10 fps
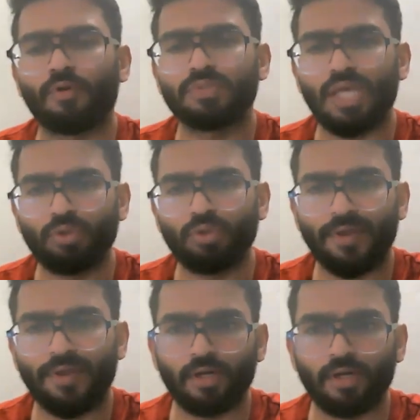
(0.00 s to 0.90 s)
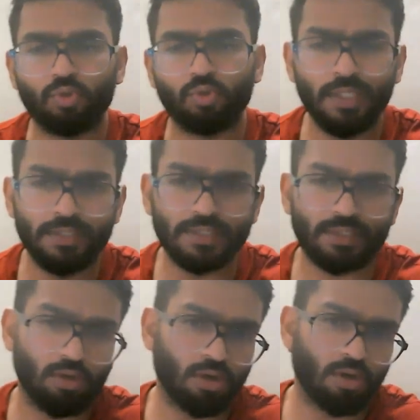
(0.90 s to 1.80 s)
South America
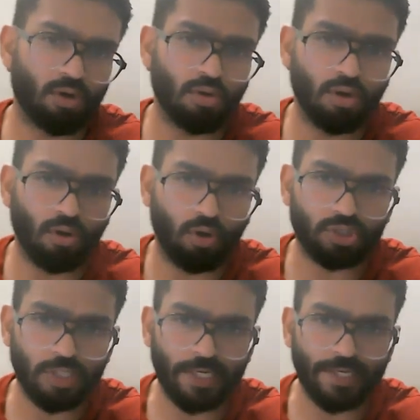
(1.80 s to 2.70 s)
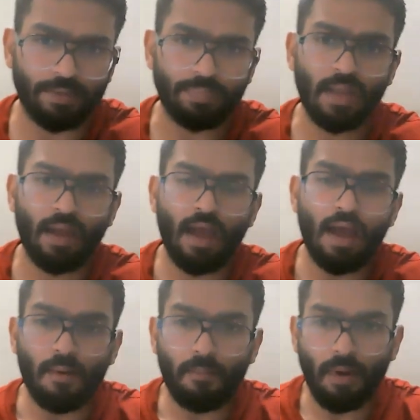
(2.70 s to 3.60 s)
towards Australia.
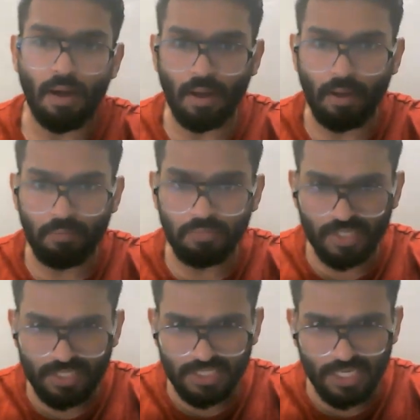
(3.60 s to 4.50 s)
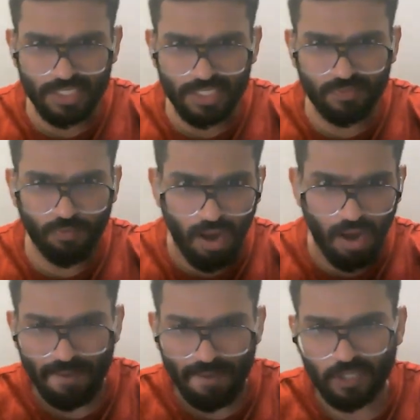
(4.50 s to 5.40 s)
This is from
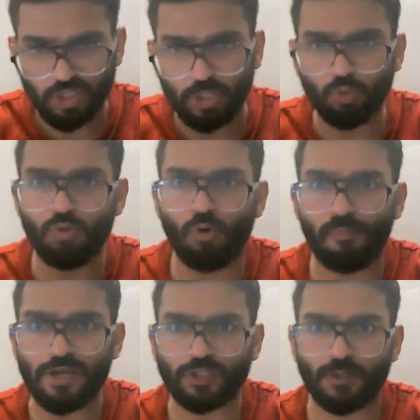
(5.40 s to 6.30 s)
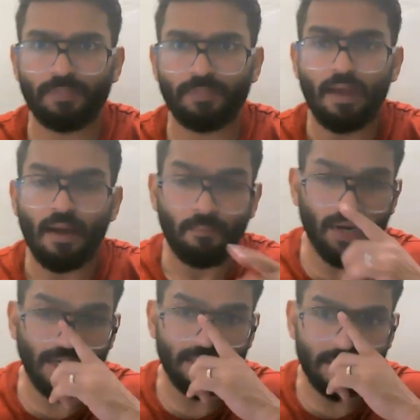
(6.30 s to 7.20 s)
high pressure to low pressure. But
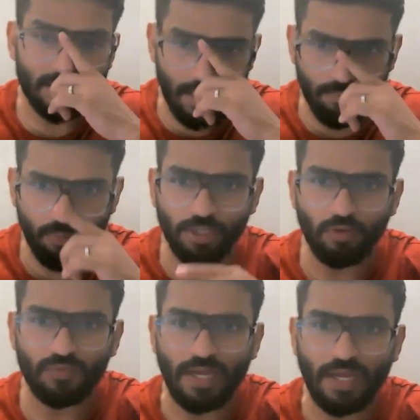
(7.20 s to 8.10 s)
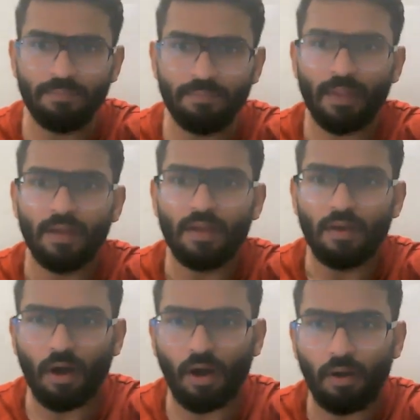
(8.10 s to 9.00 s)
at the same point of time,
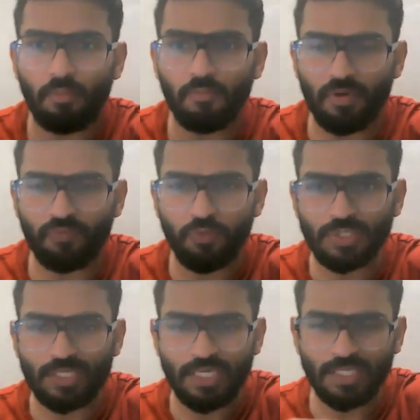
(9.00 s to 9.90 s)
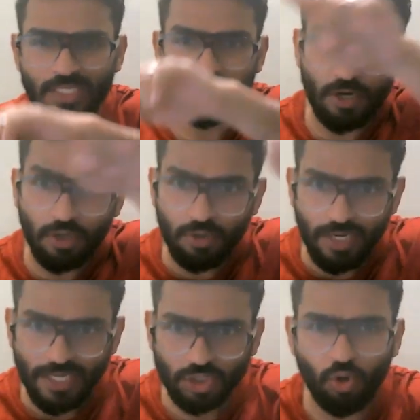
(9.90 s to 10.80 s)
if you see the
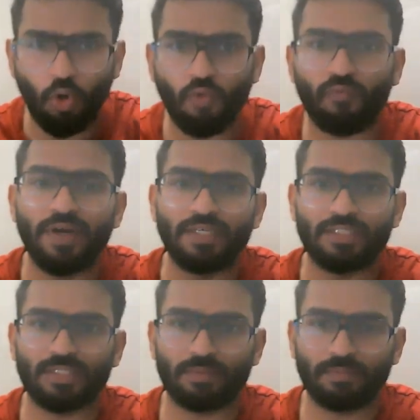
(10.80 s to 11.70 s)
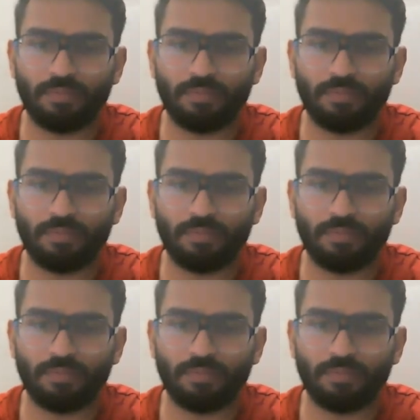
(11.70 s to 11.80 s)
circulation of winds,